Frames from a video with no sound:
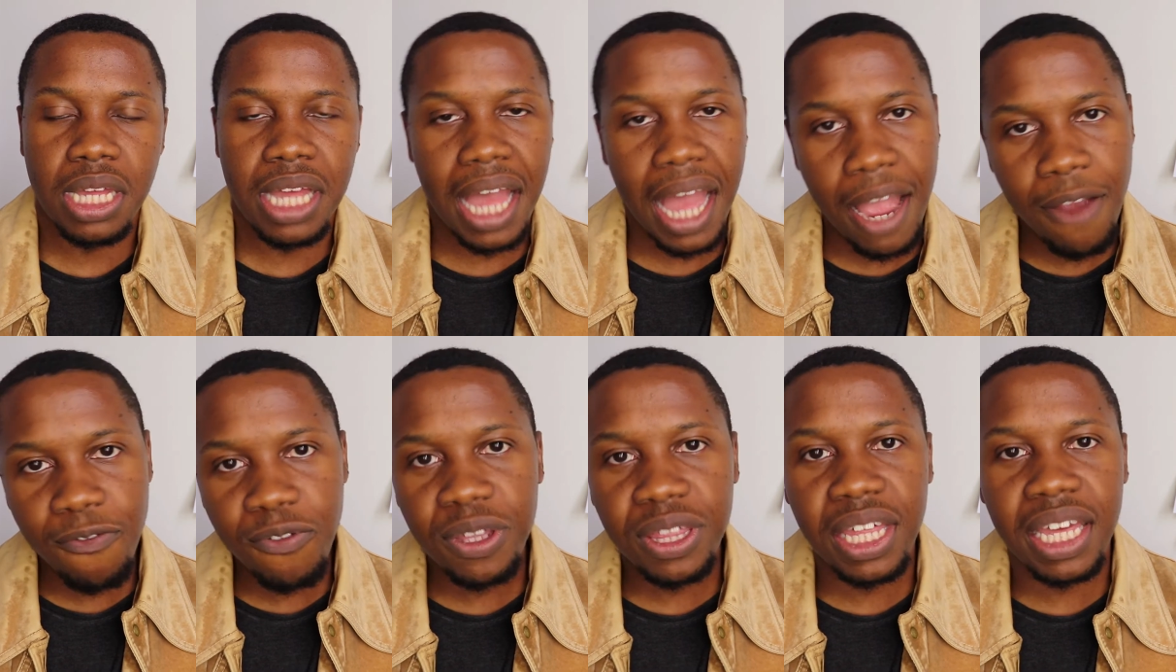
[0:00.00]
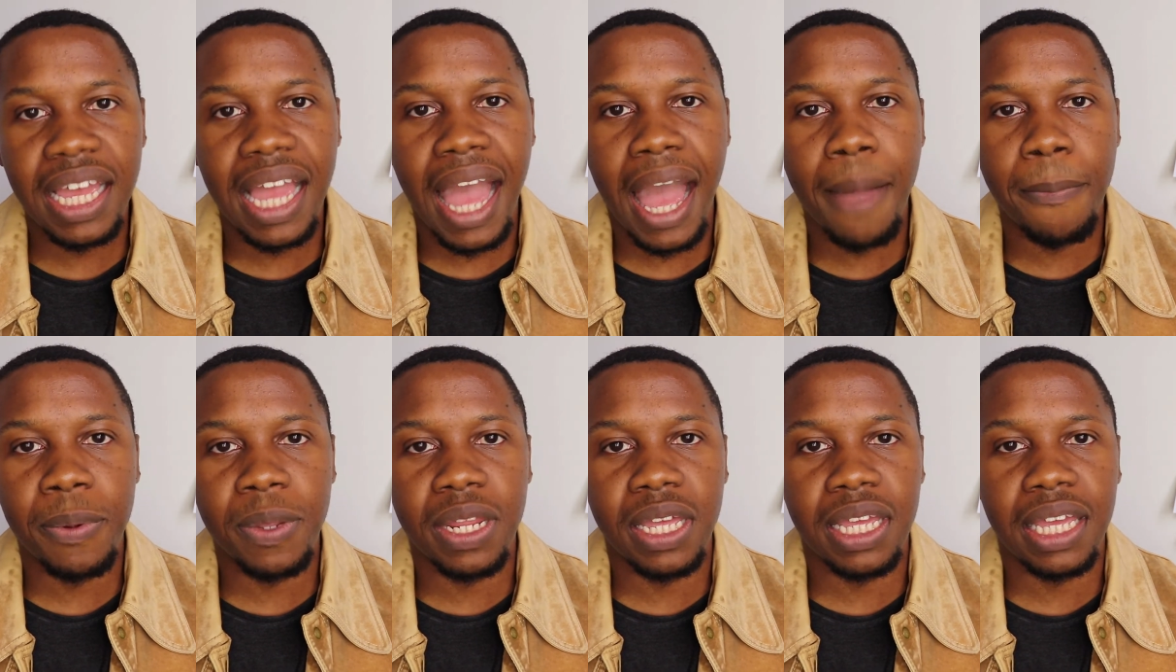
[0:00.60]
everything
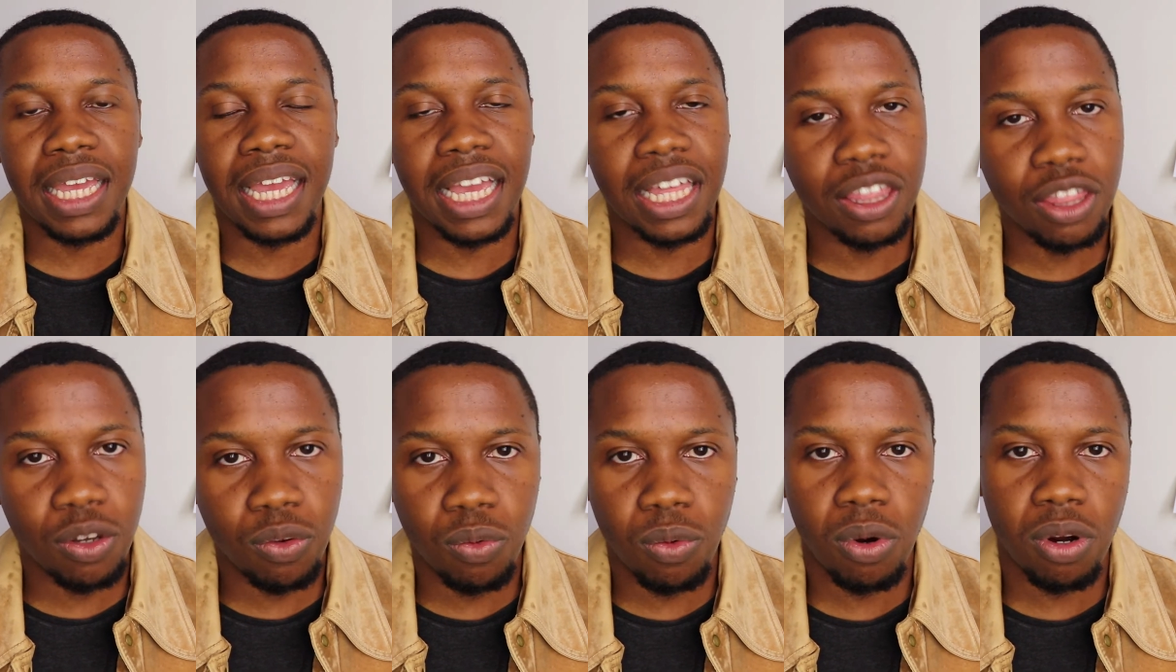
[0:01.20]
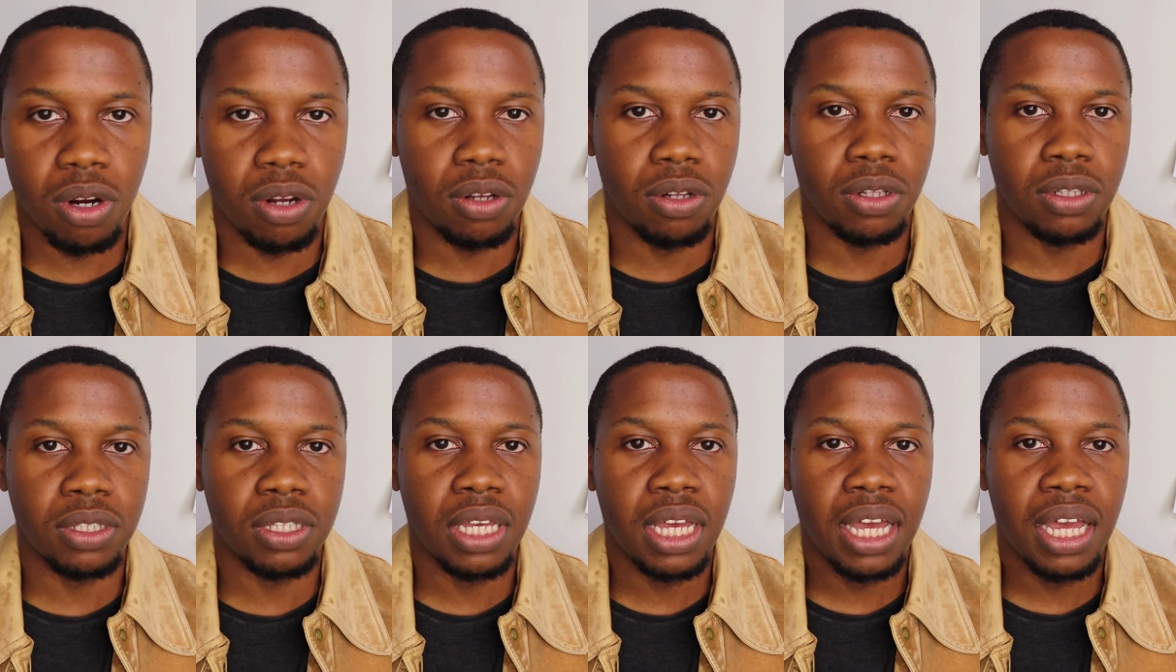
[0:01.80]
happening in the
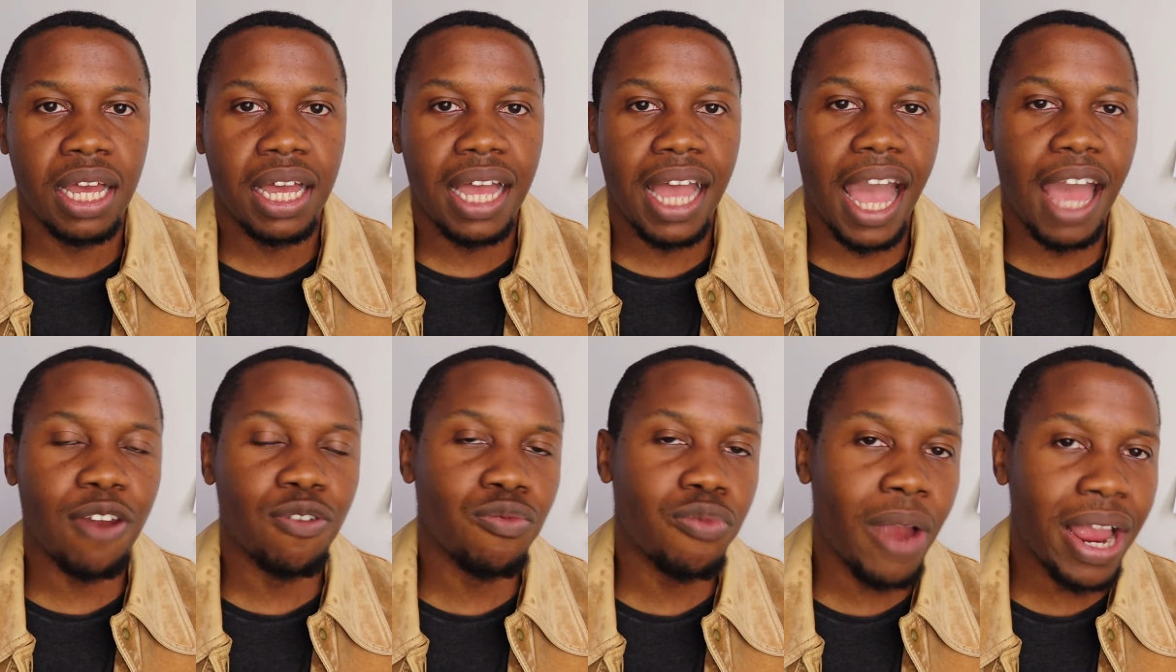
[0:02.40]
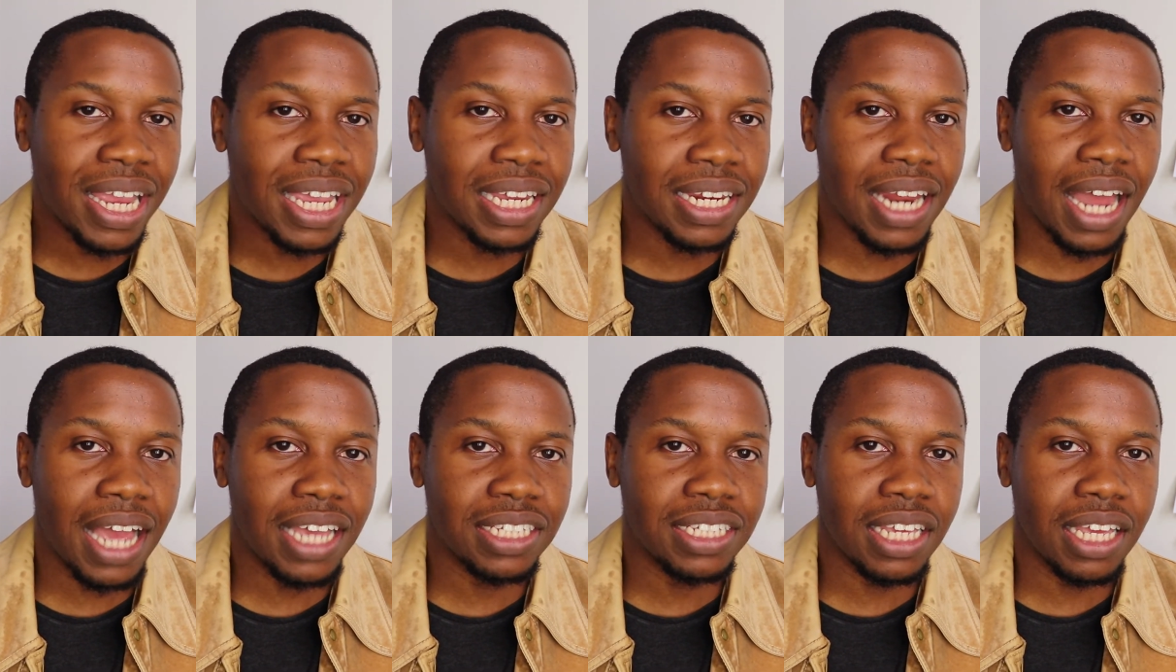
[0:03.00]
world, and
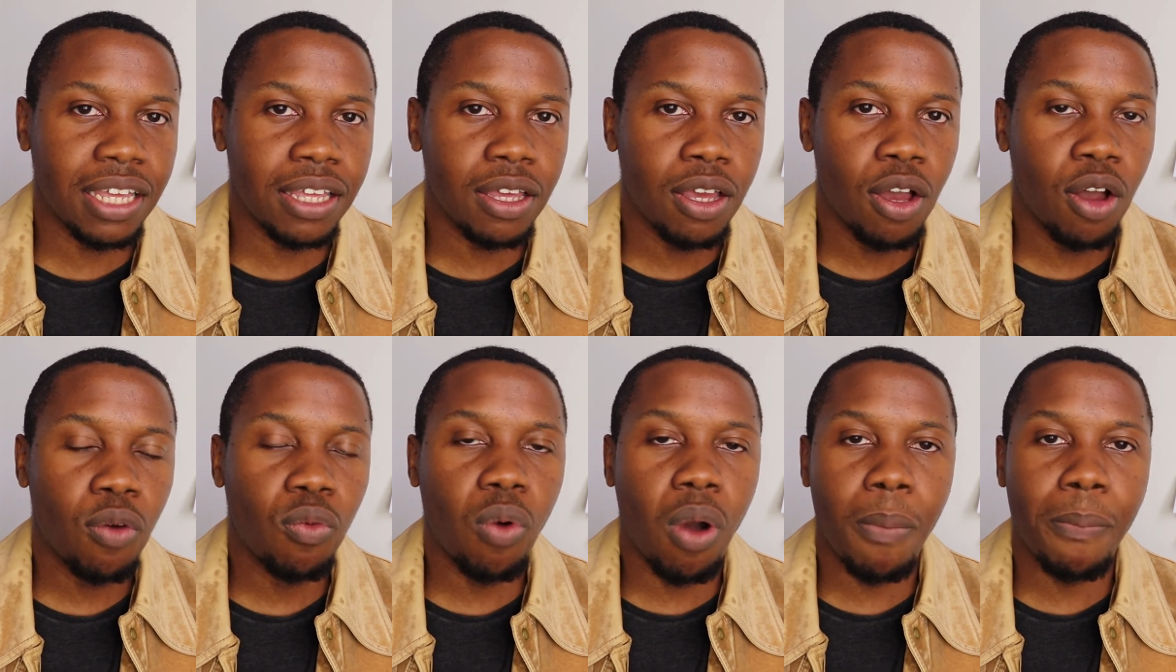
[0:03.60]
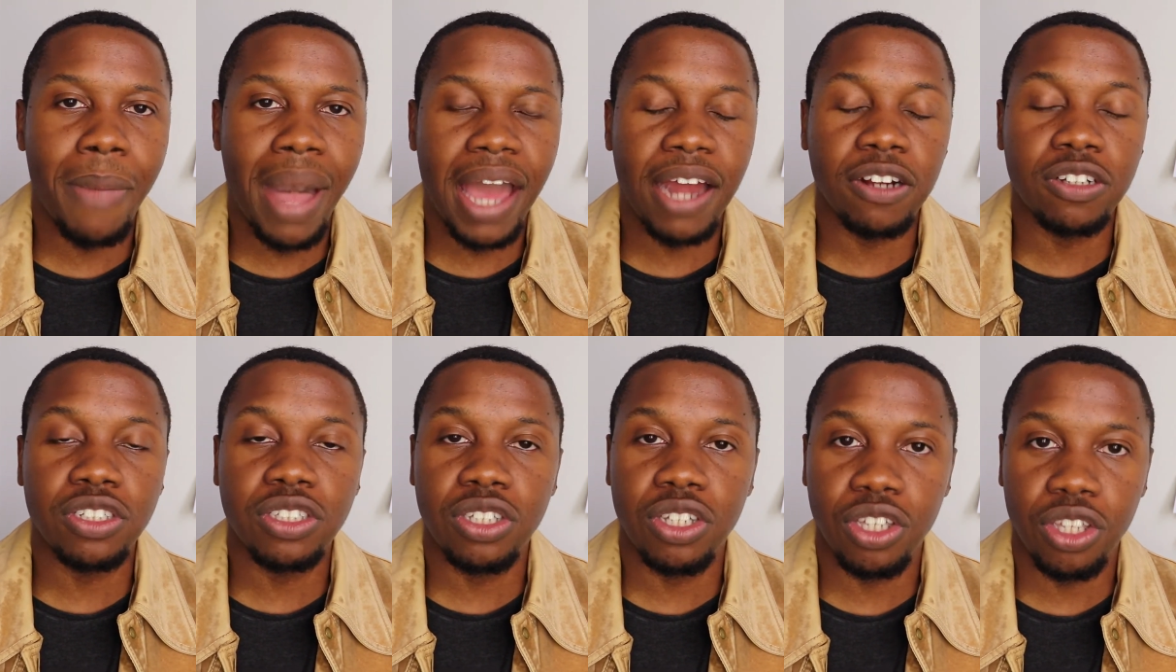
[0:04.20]
recognizing what
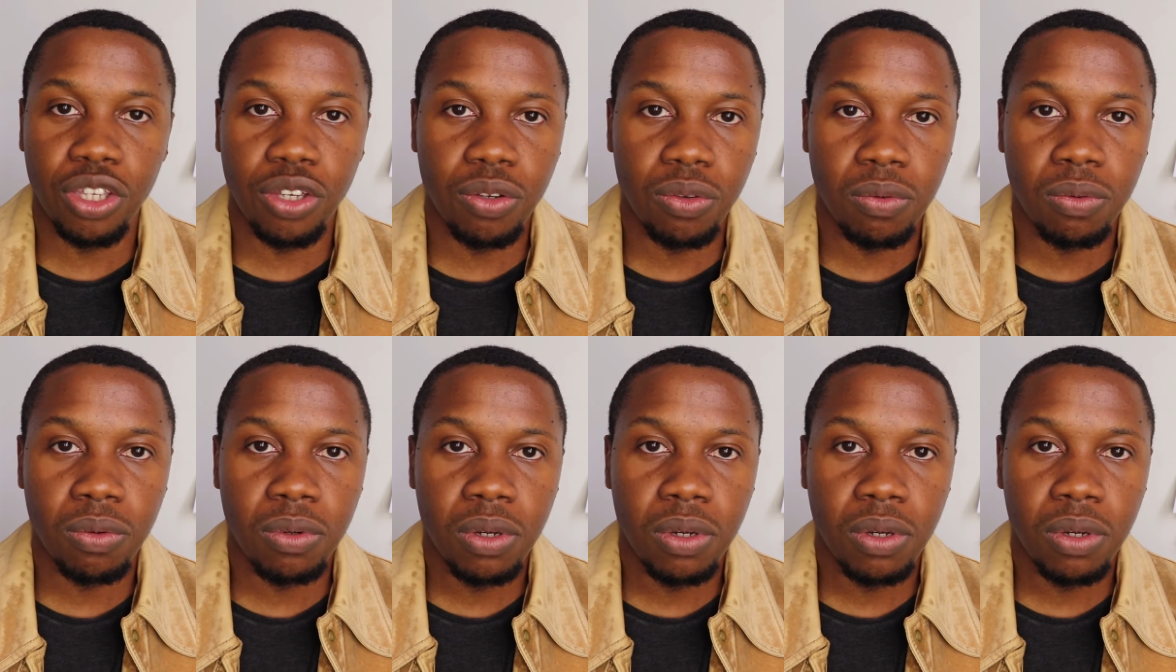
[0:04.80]
matters to you.